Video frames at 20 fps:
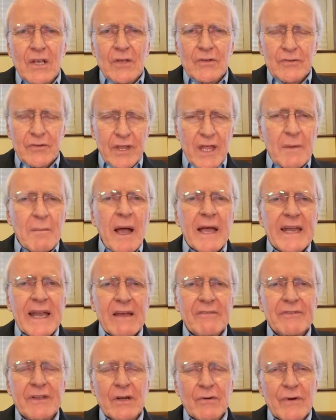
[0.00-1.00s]
so they might
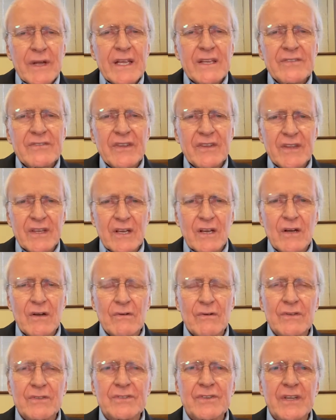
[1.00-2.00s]
have the grace and the
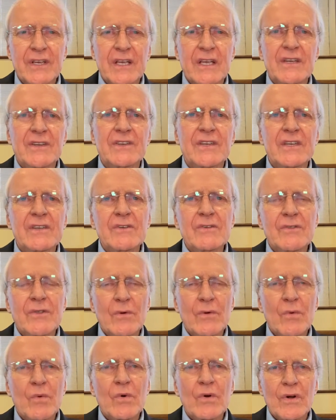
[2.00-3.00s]
courage to continue
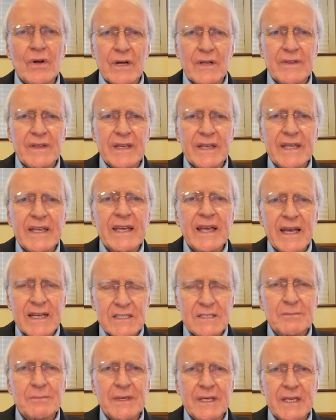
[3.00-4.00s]
the work that he
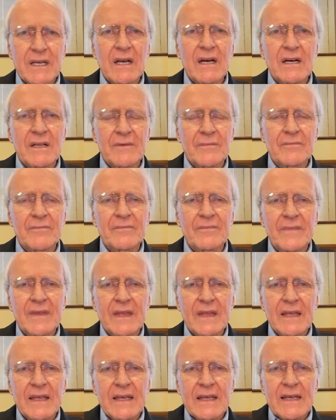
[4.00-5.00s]
has begun.
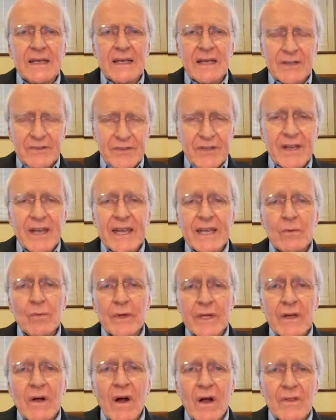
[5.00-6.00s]
And today,
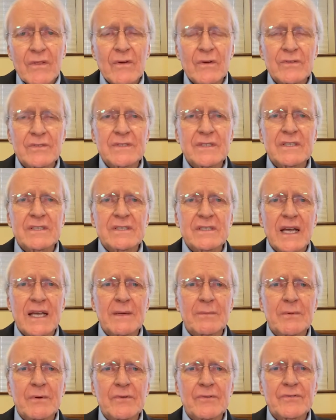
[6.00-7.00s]
we are those
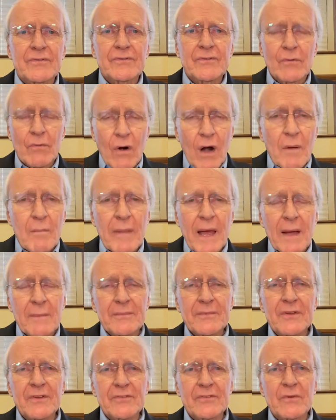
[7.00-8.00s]
disciples. Through our
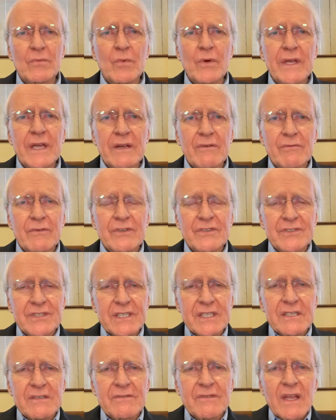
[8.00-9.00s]
baptism, we have
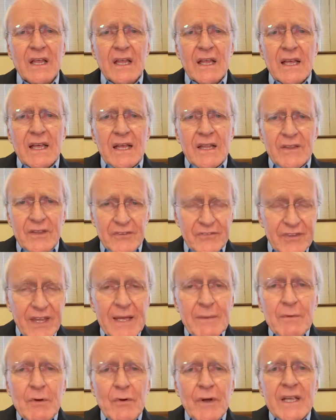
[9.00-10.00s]
received the
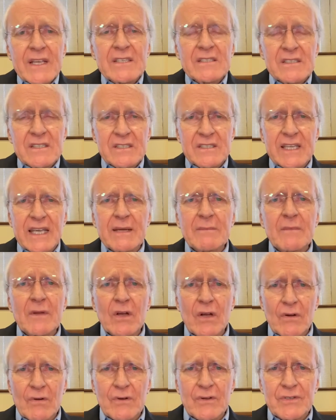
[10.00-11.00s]
same grace, the same
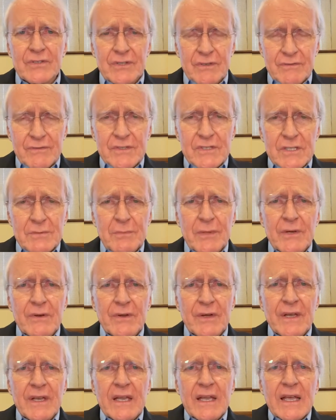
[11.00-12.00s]
courage of the
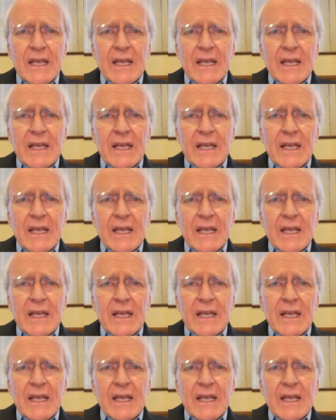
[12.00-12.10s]
Spirit,